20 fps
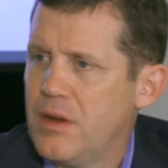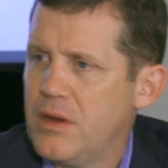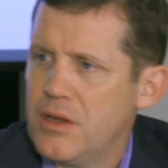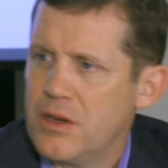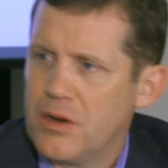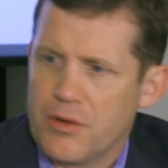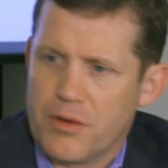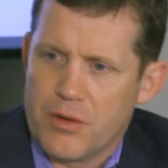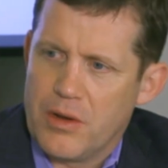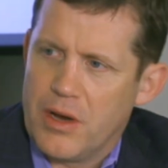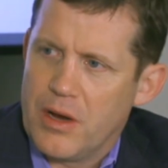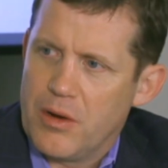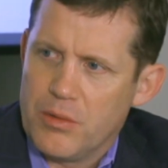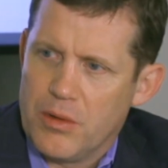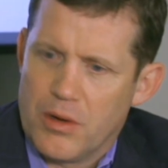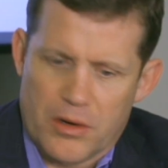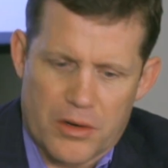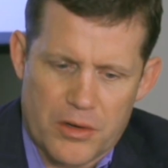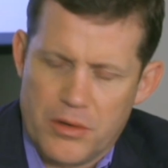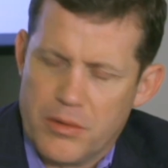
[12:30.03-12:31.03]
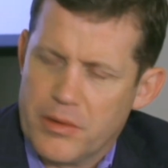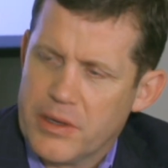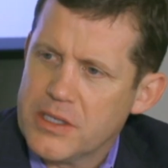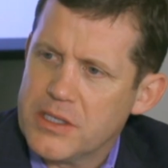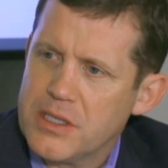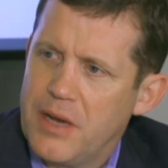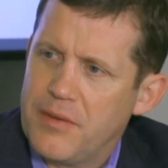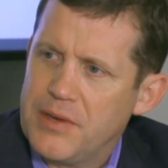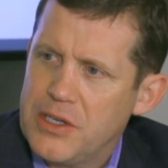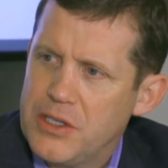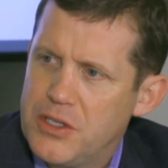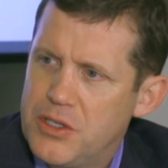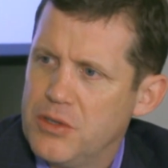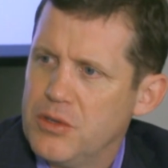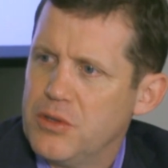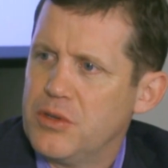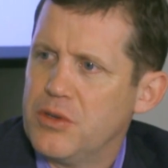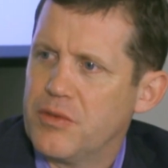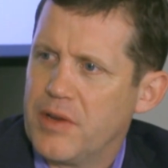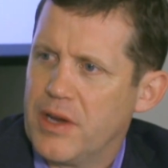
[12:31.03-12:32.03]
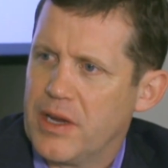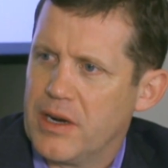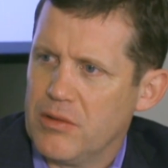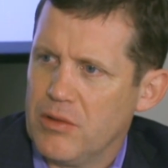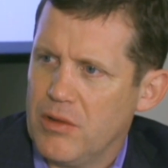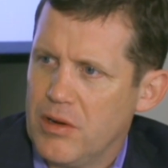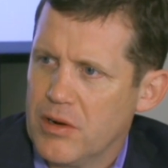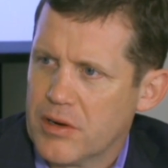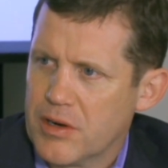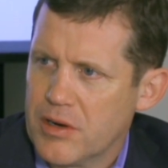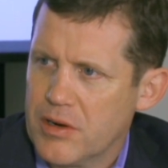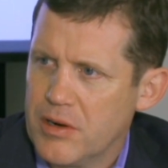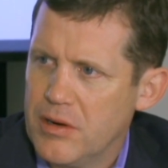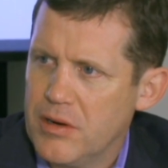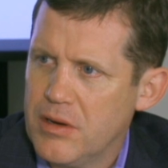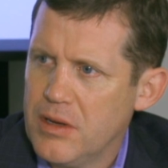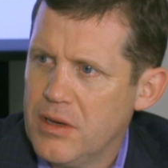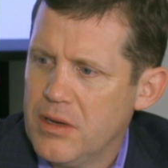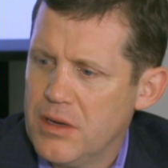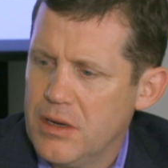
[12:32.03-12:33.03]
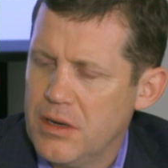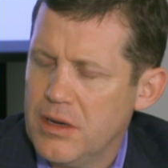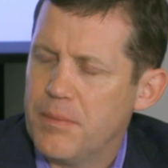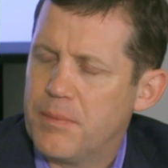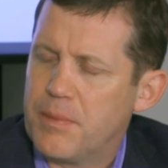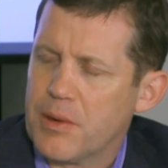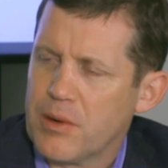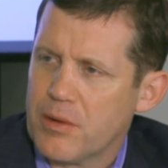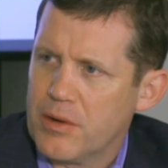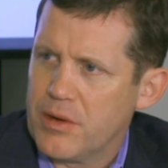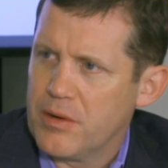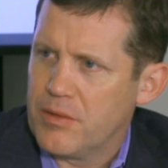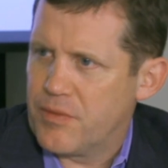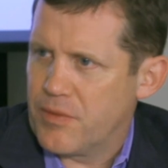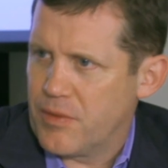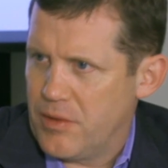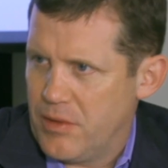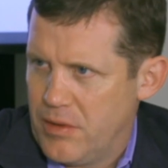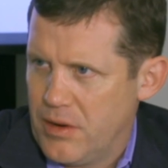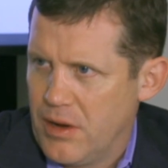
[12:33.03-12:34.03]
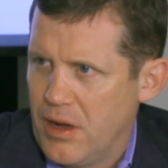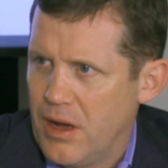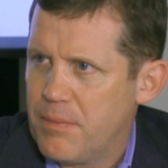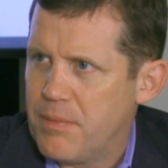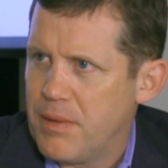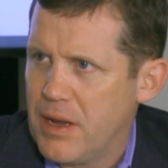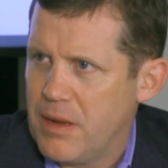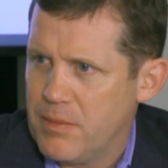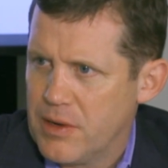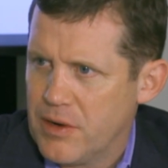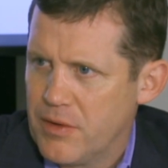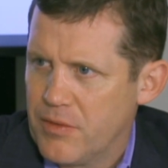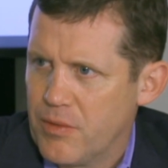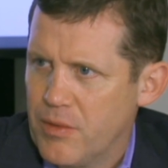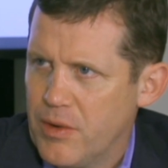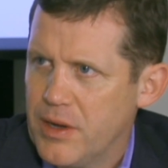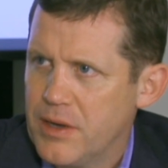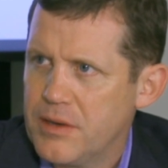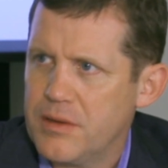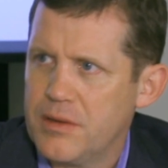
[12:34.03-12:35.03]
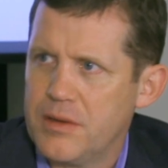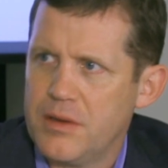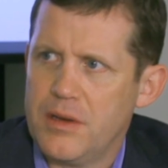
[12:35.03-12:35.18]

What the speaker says: You're no longer doing a 72, you've got a longer period for non-payment of rent.